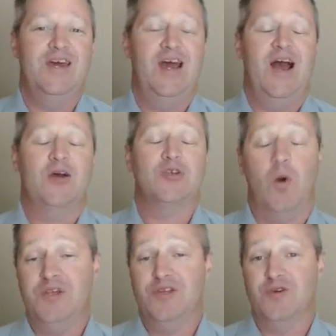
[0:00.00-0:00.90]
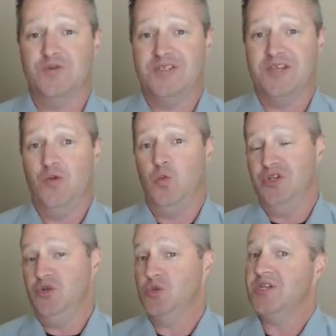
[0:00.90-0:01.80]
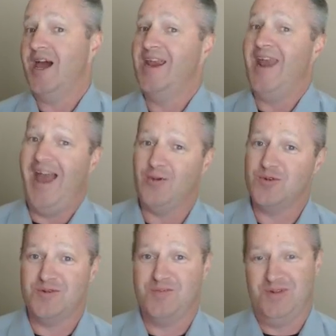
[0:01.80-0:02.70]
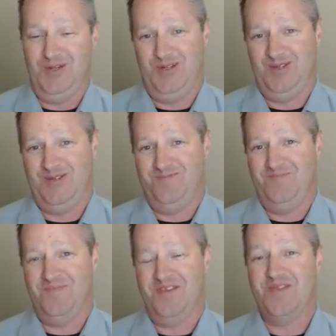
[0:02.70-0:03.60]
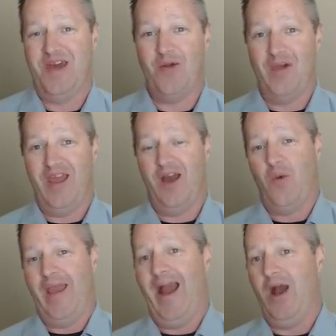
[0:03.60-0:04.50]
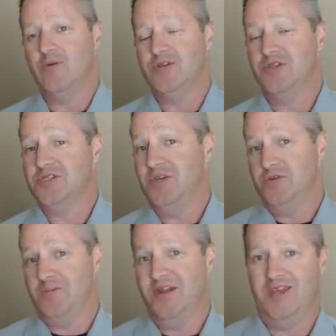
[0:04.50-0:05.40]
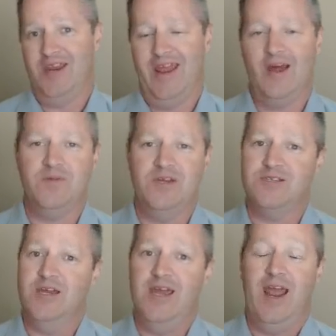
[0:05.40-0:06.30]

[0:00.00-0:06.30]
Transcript: So what we do is we say, would you sign out, please? That way, on the way out, you just say, would you mind signing out, please? And